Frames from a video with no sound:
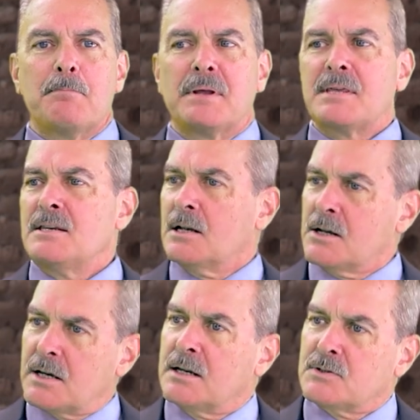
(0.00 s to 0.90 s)
But then you
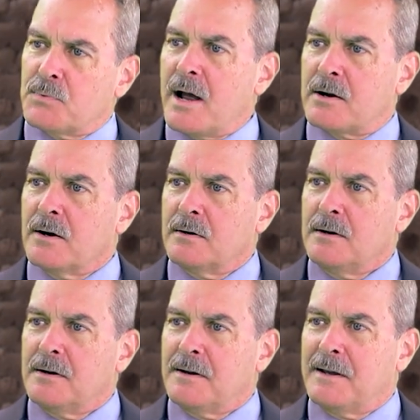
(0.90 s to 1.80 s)
look at his record
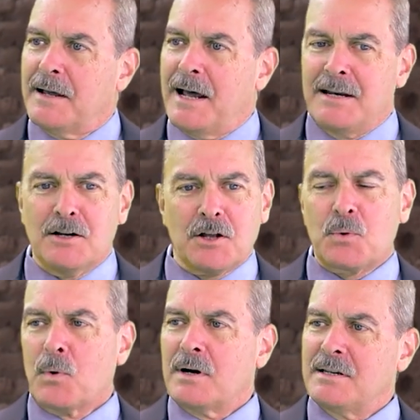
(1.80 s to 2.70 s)
and you
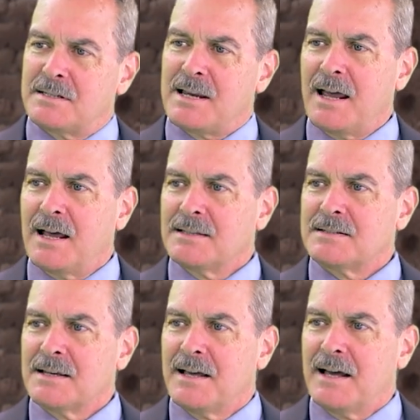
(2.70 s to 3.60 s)
look where he
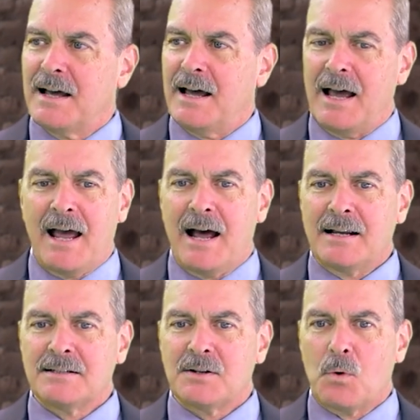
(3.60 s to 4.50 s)
stands
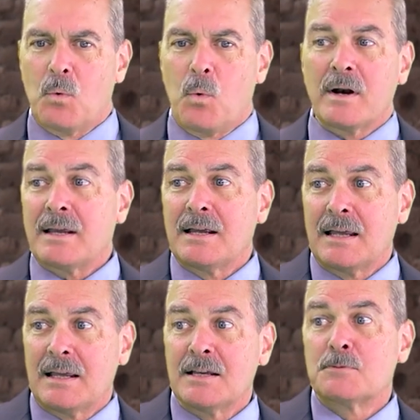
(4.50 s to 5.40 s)
and what
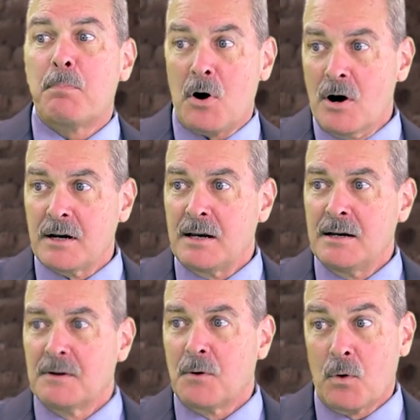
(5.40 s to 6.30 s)
his
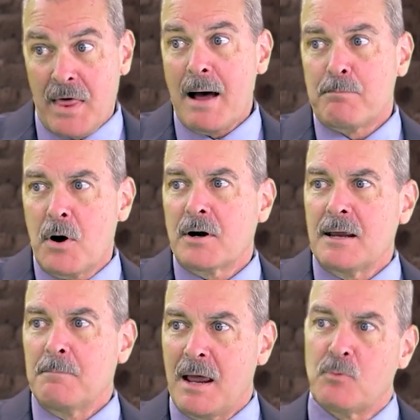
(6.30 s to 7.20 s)
party or that
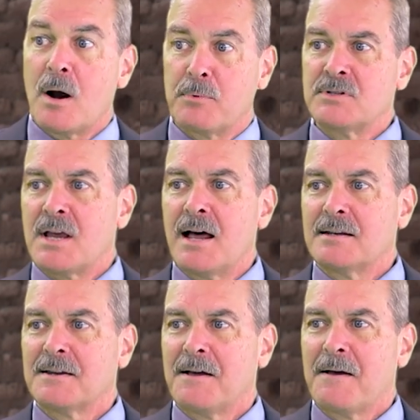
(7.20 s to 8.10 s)
party may
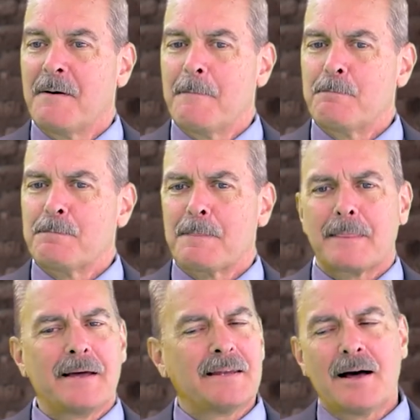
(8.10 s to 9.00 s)
represent,
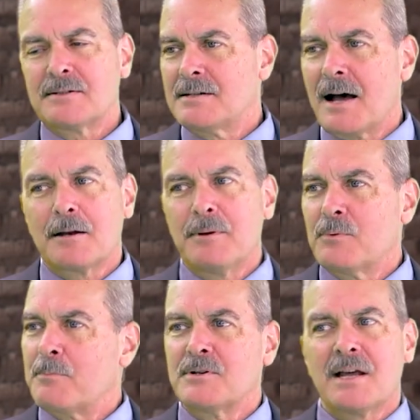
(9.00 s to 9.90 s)
and that's not going to be
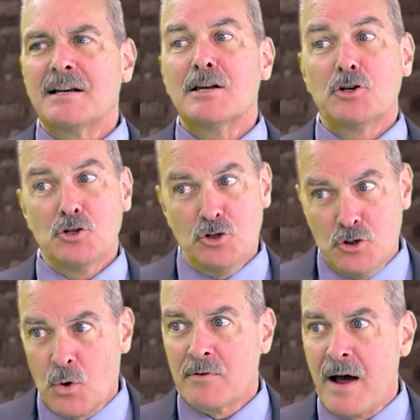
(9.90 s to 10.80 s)
representing
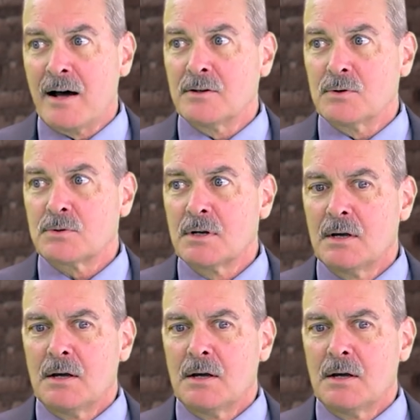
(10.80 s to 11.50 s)
your values.